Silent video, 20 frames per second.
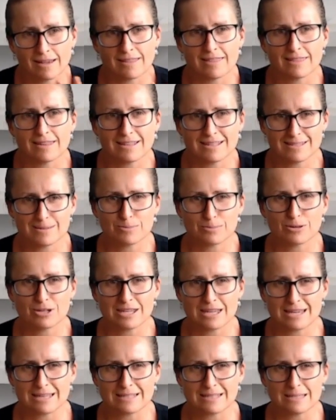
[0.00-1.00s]
it's pretty
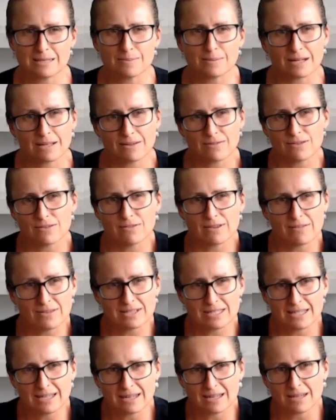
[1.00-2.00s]
easy, but if you've never
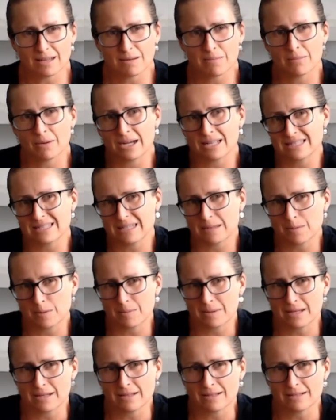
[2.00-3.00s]
done it, it might seem a
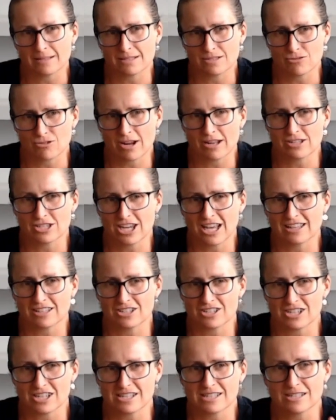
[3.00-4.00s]
bit
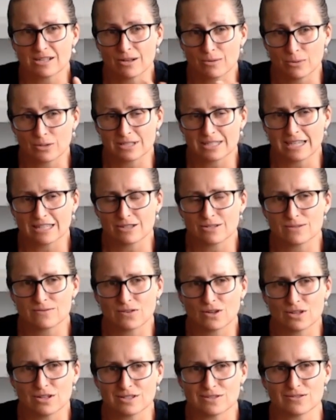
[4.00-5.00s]
challenging. So I will take those
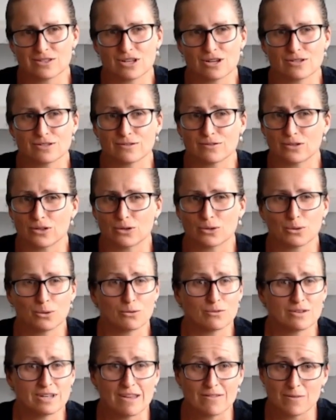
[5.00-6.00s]
photos for those of you who
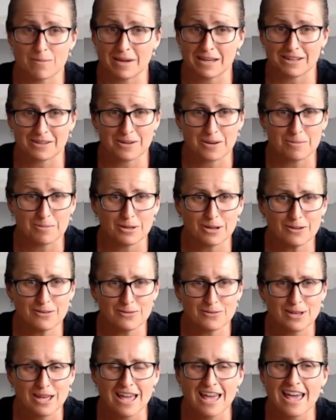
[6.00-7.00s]
have never made a cob loaf
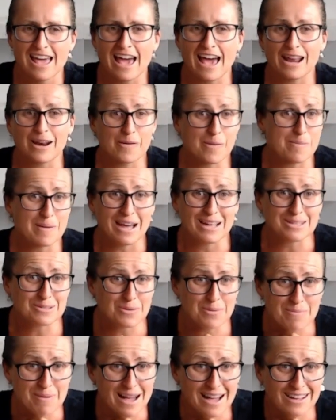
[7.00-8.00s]
and are about to
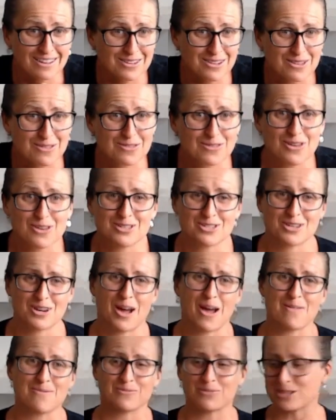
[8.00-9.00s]
embark on it the first
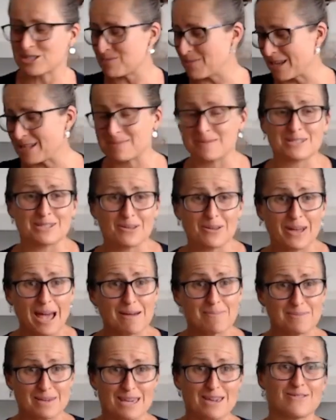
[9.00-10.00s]
time, which makes me so
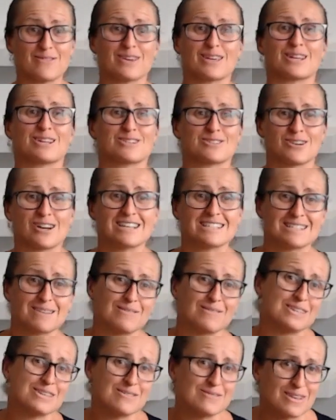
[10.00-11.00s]
happy if you're gonna try
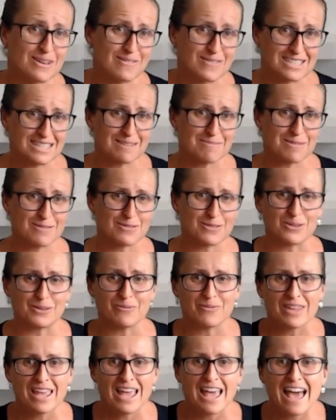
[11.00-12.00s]
something you've never done before.
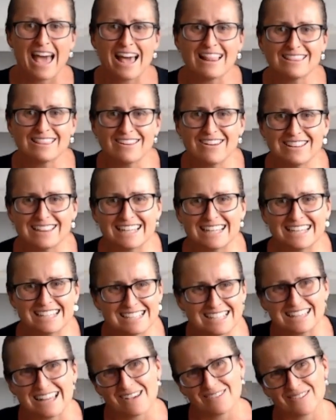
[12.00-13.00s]
Hello,
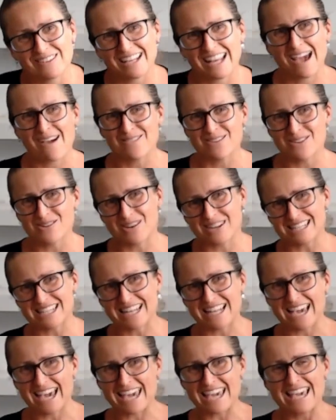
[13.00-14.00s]
Linda, lovely to have you on
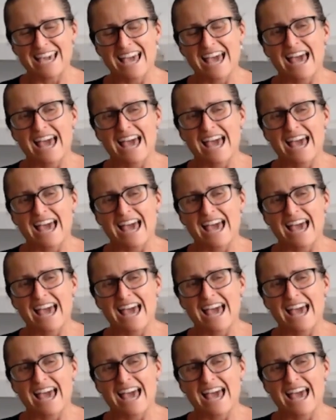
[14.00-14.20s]
today.